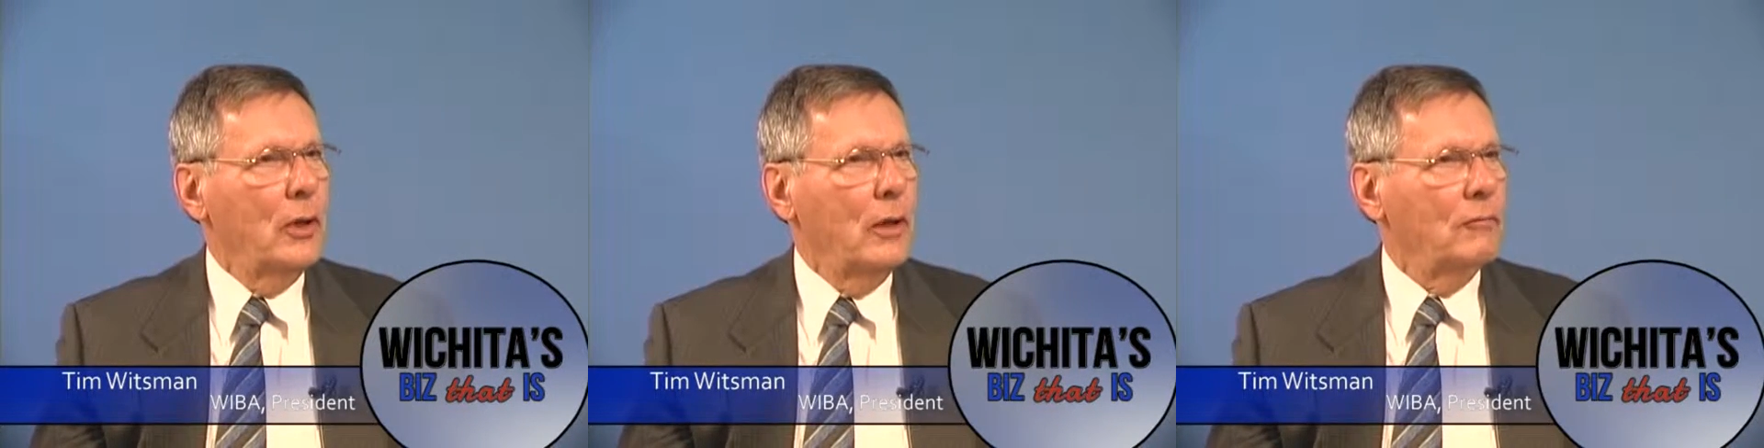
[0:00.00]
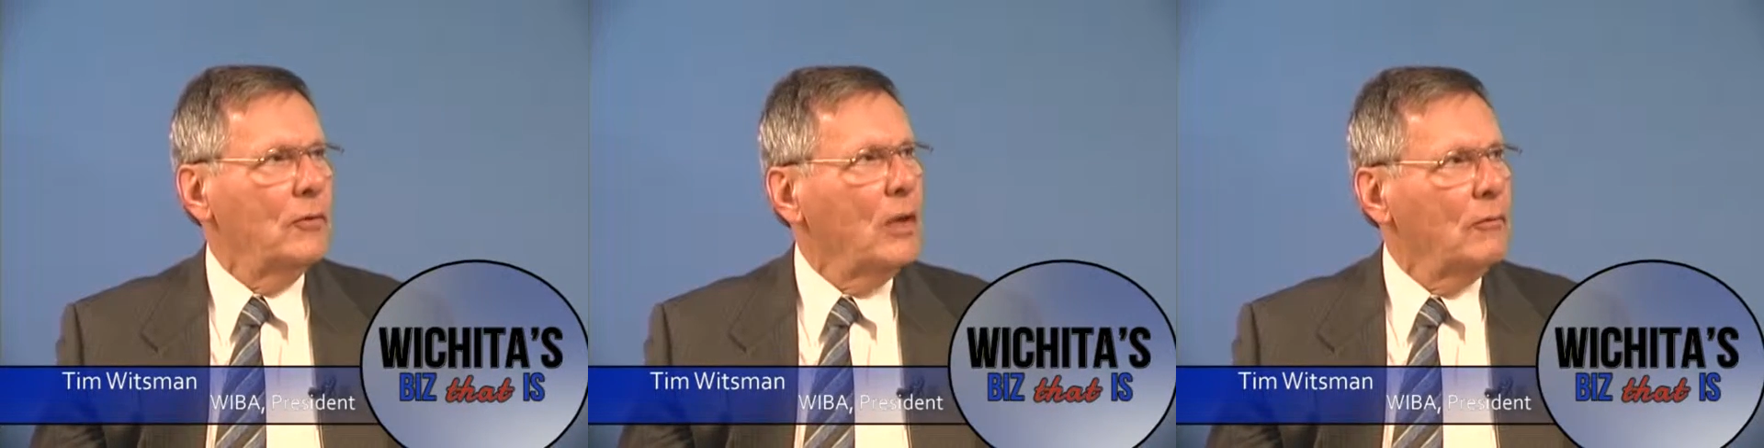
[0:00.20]

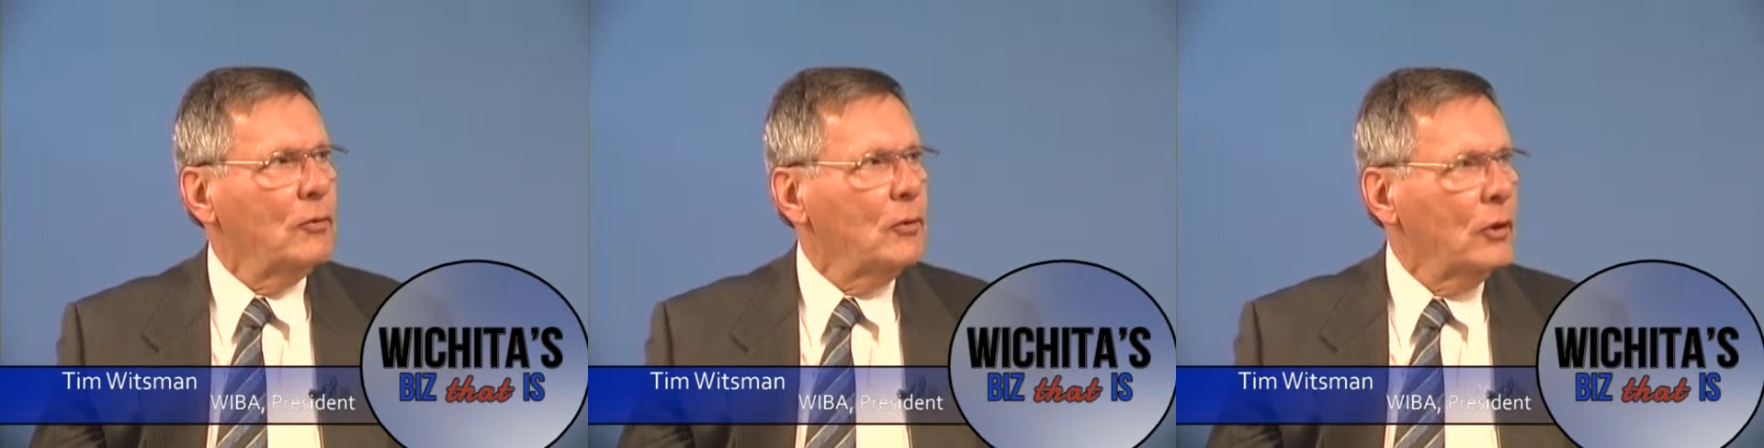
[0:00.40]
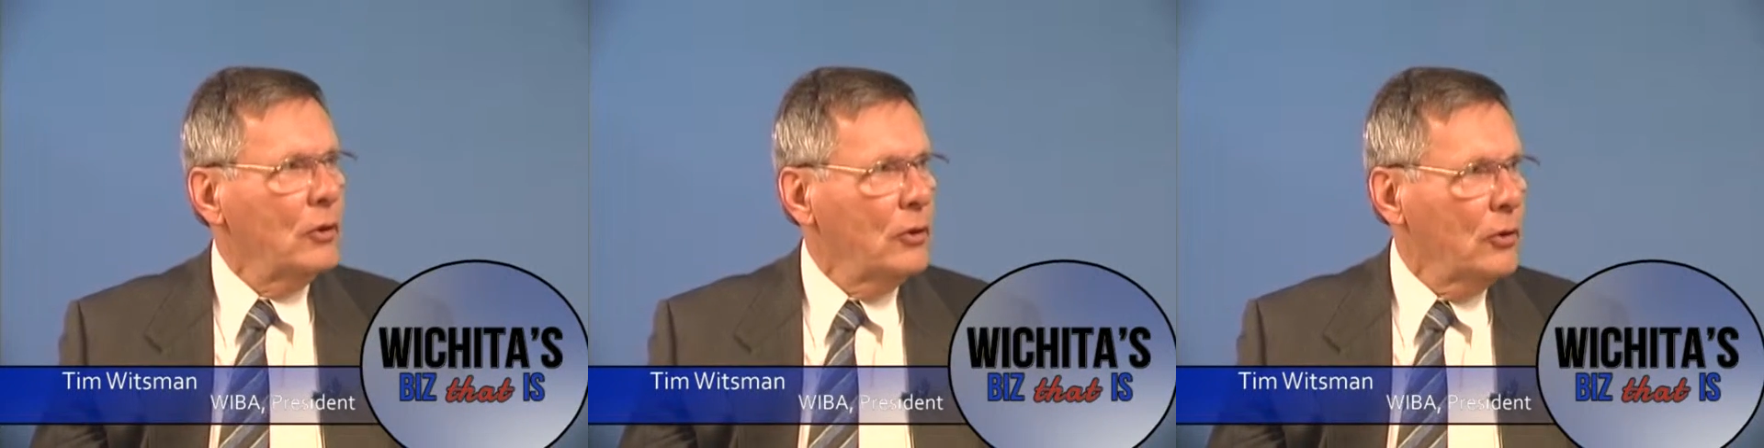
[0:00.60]
have
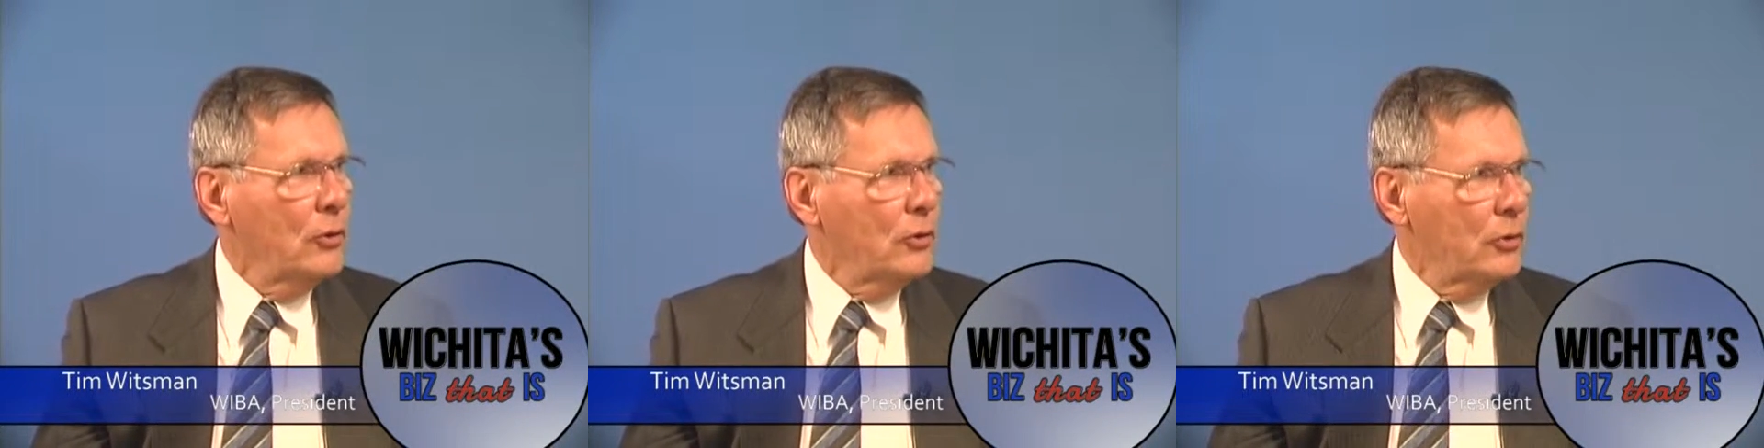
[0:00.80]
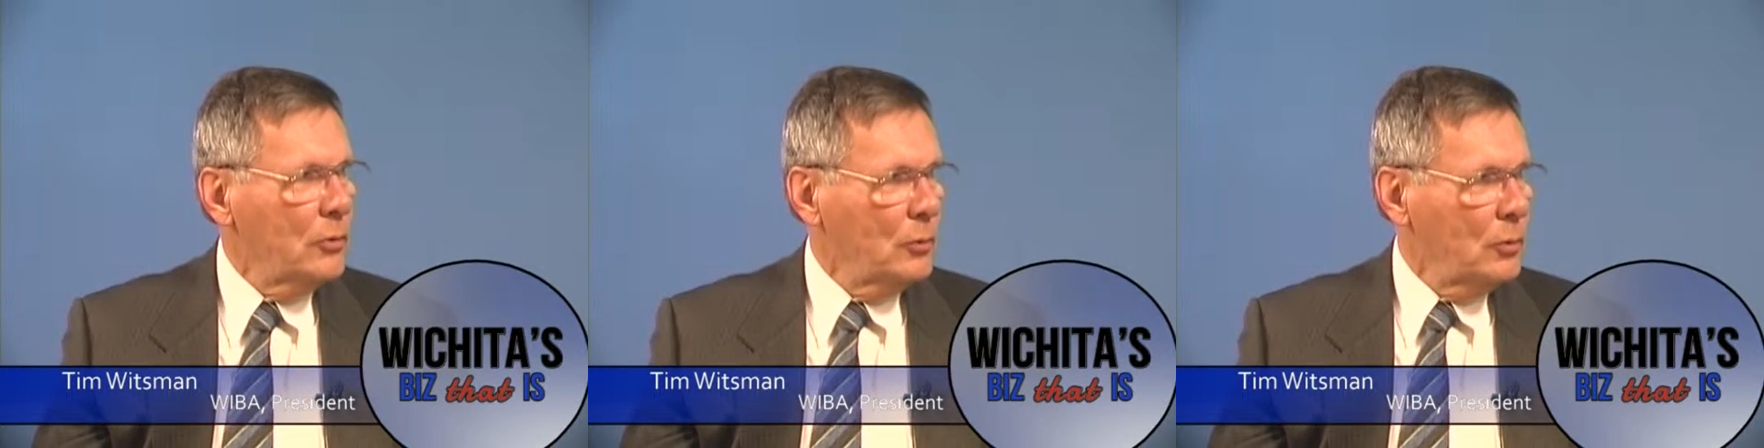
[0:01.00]
never
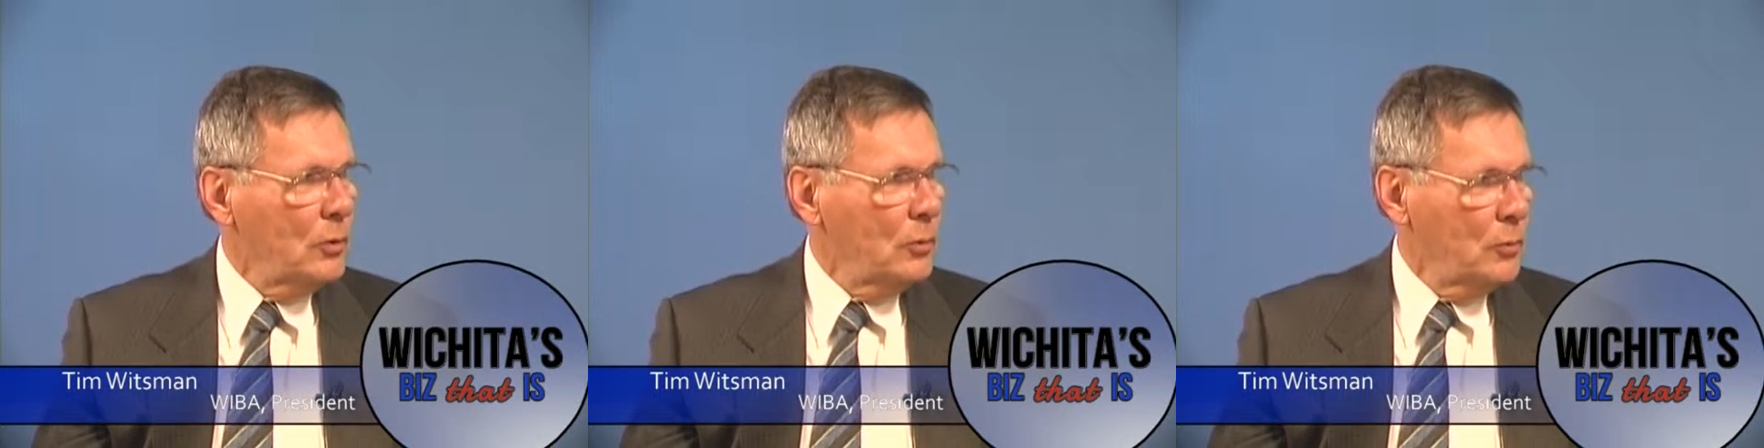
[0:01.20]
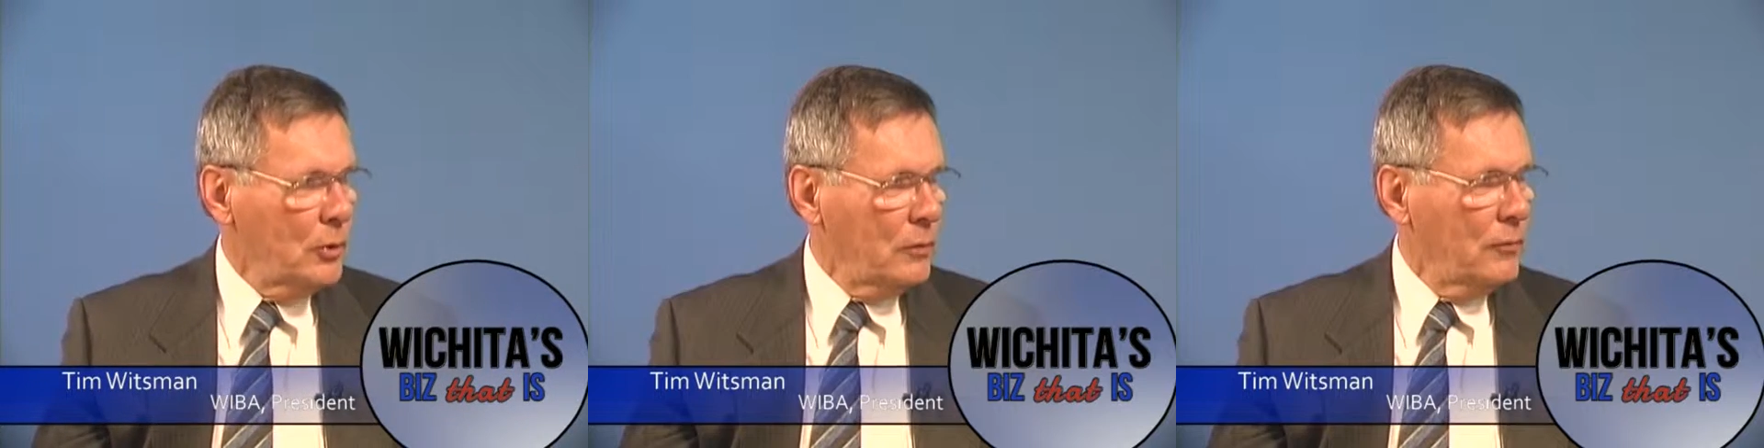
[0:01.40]
occurred and the
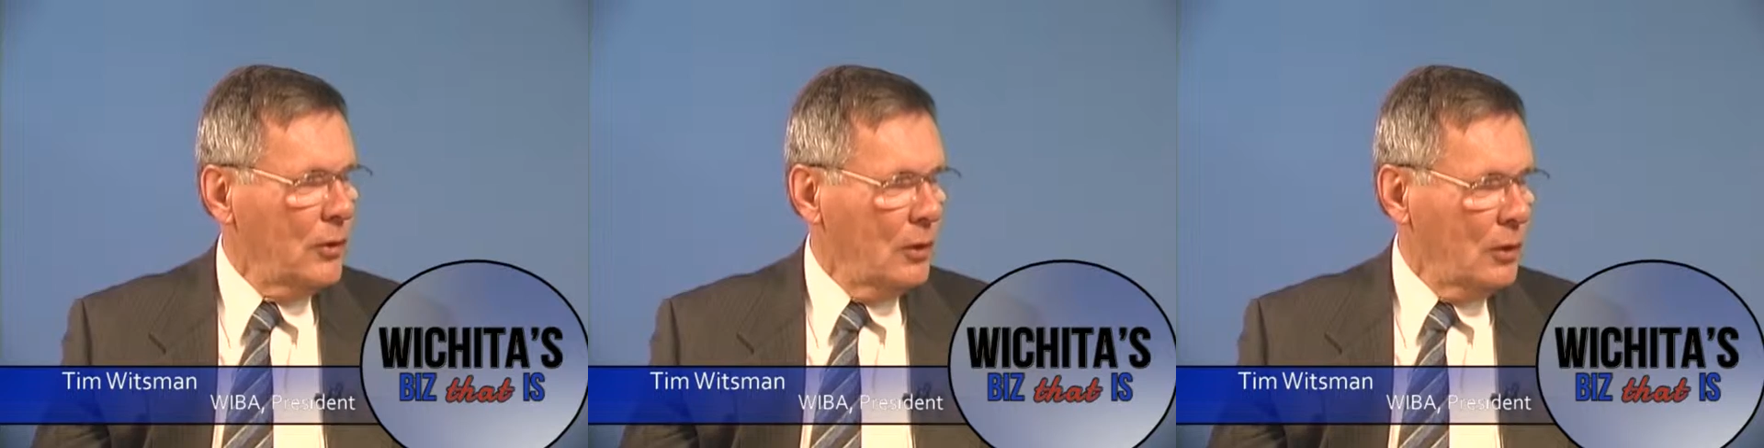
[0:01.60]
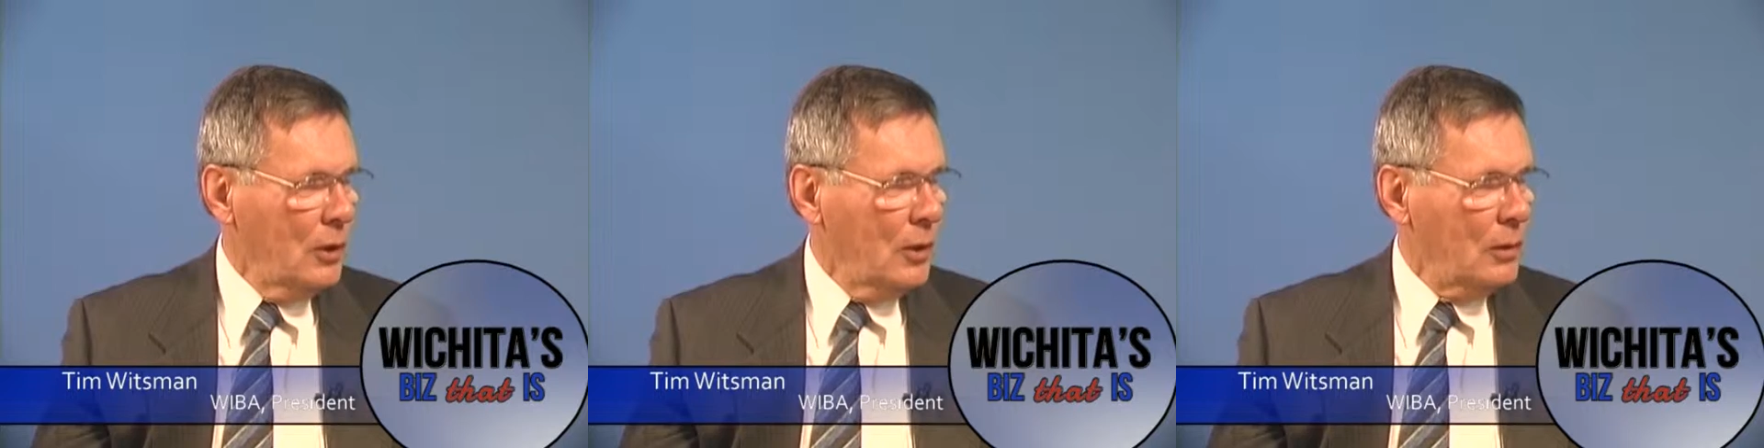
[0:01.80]
world would have
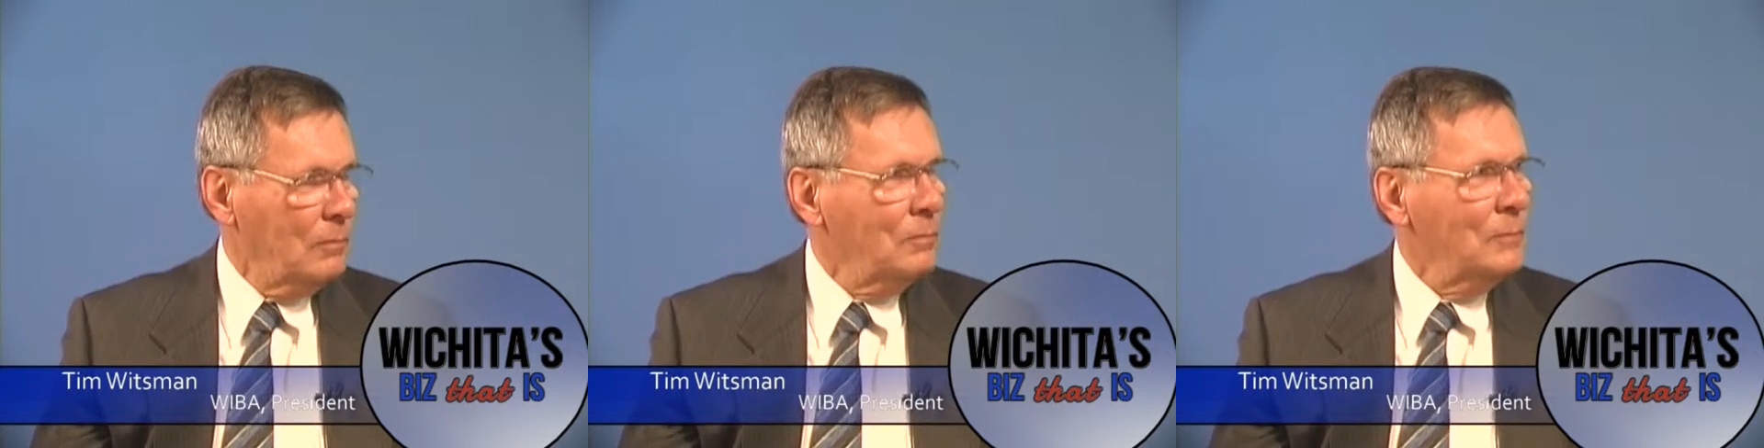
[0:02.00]
gone on.